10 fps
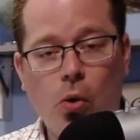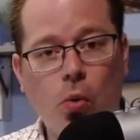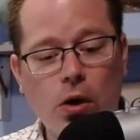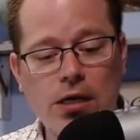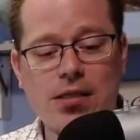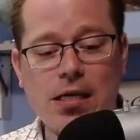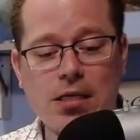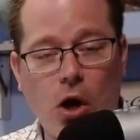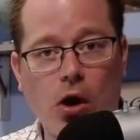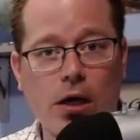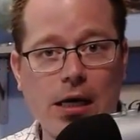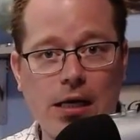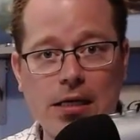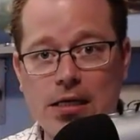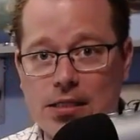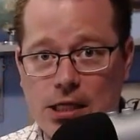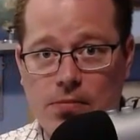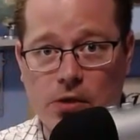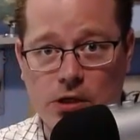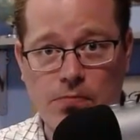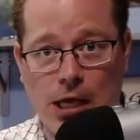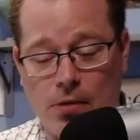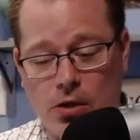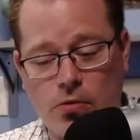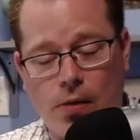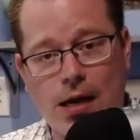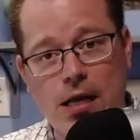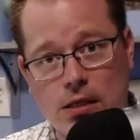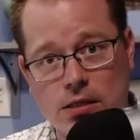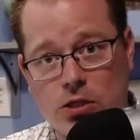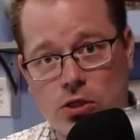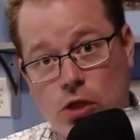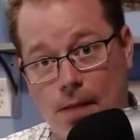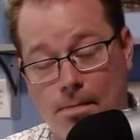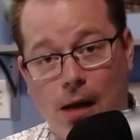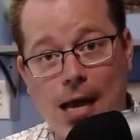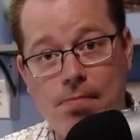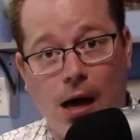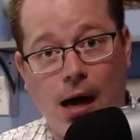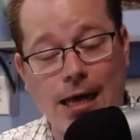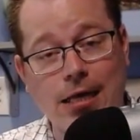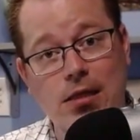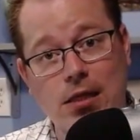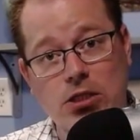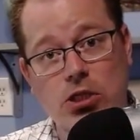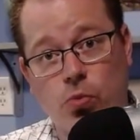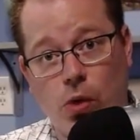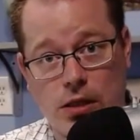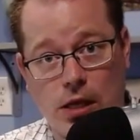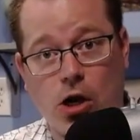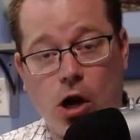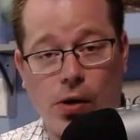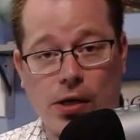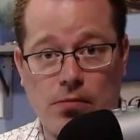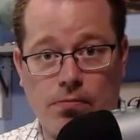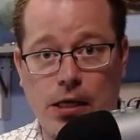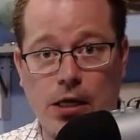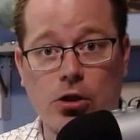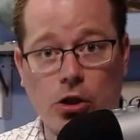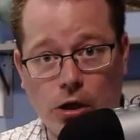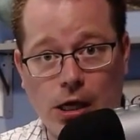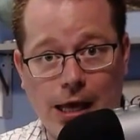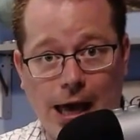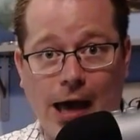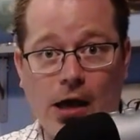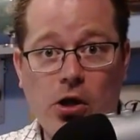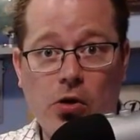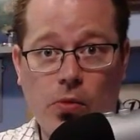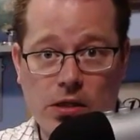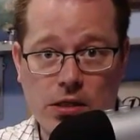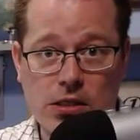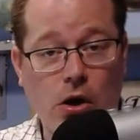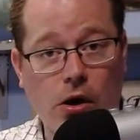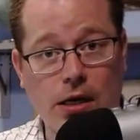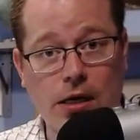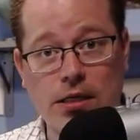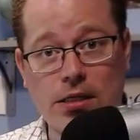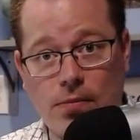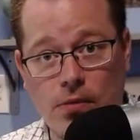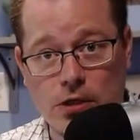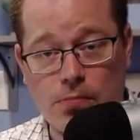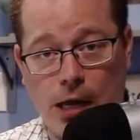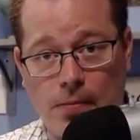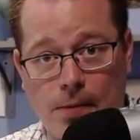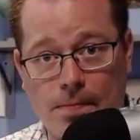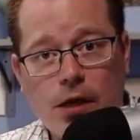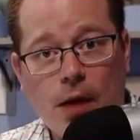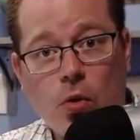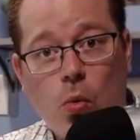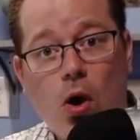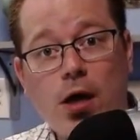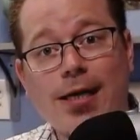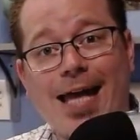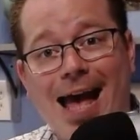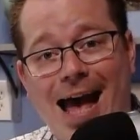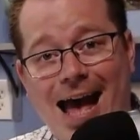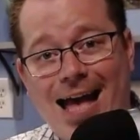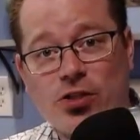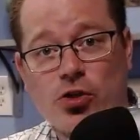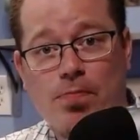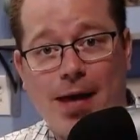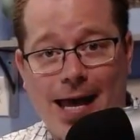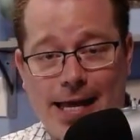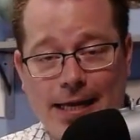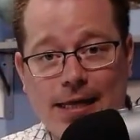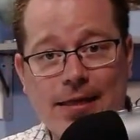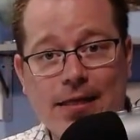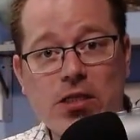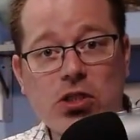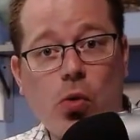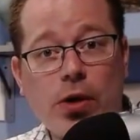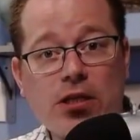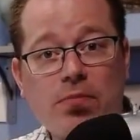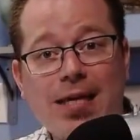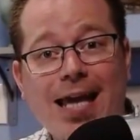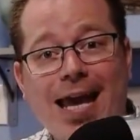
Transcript: What is a targeted stimulus payment? You ready? This is, in my mind, this is what they're going to be looking at with this targeted stimulus payment. Number one, hazard pay. This is going to be